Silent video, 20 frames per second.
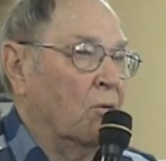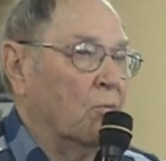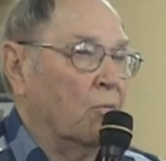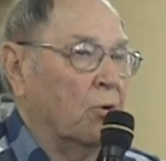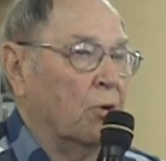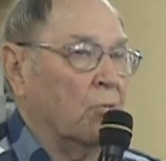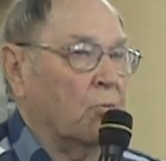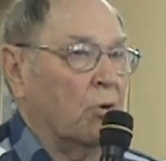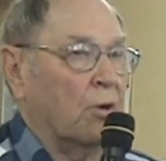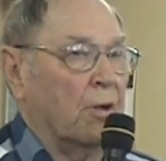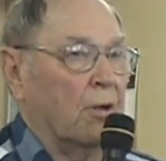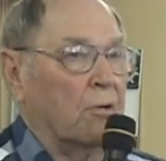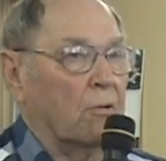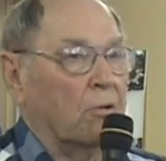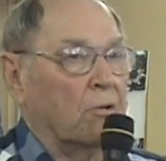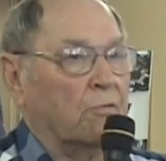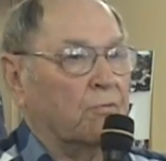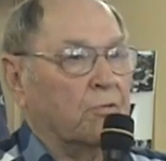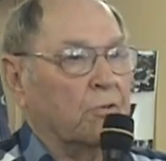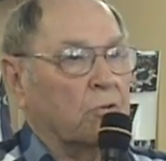We were out
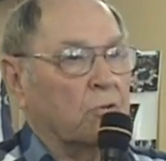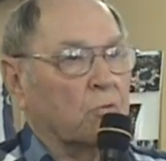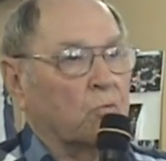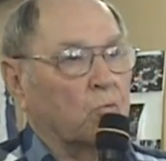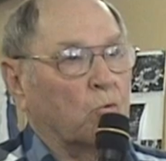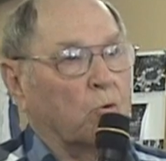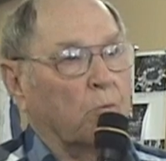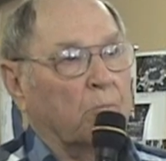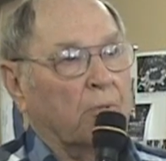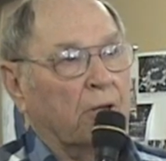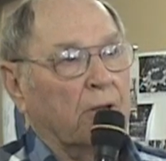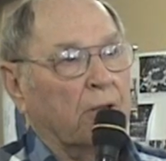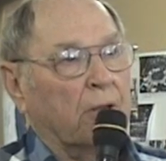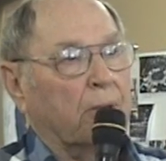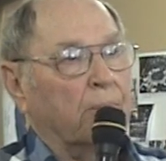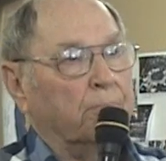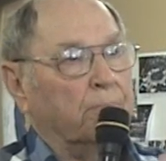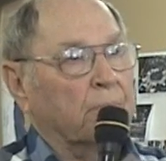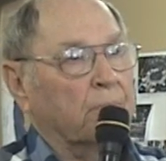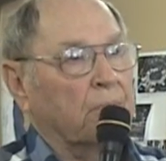on the field warming
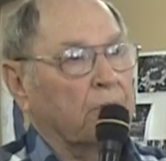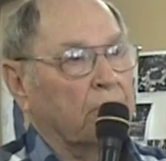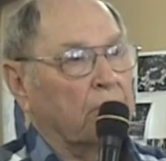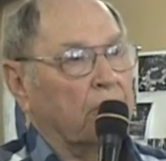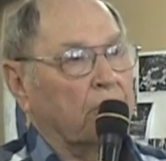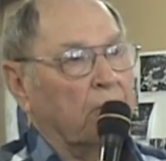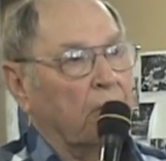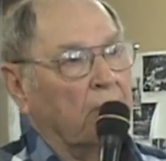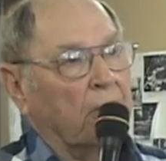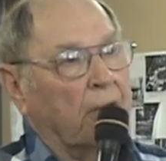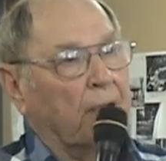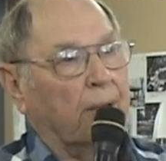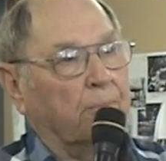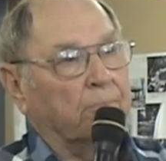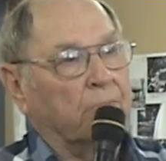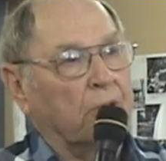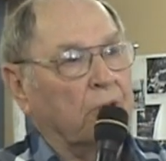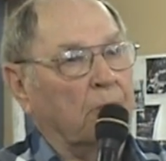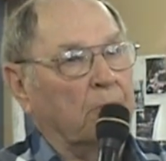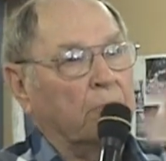up, and the
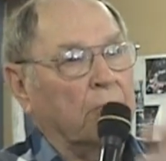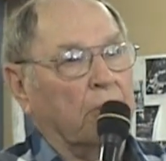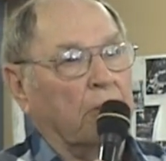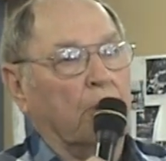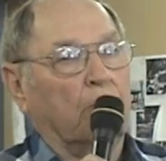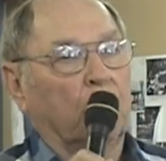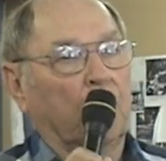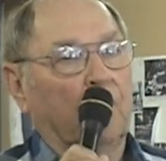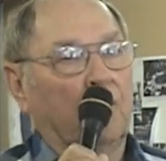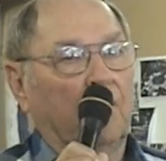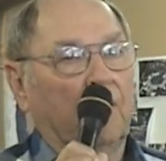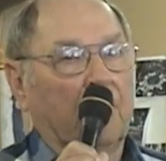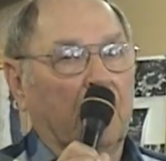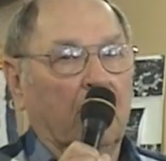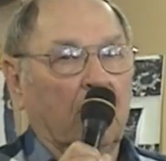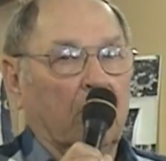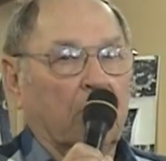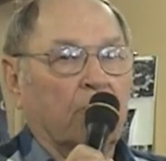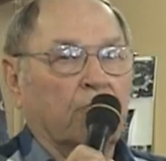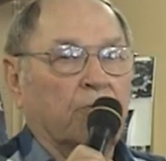Dunlap team came running
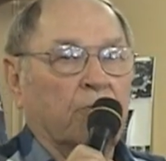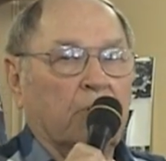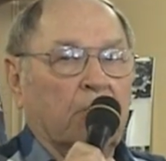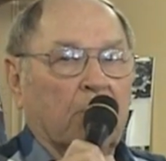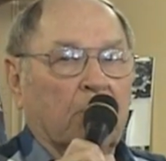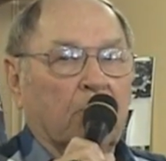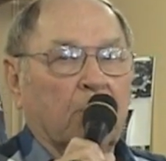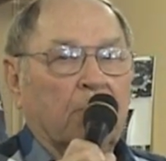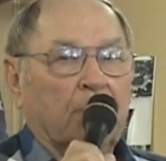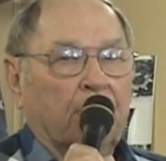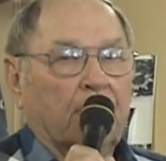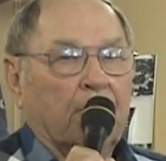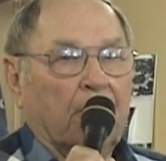out on the field.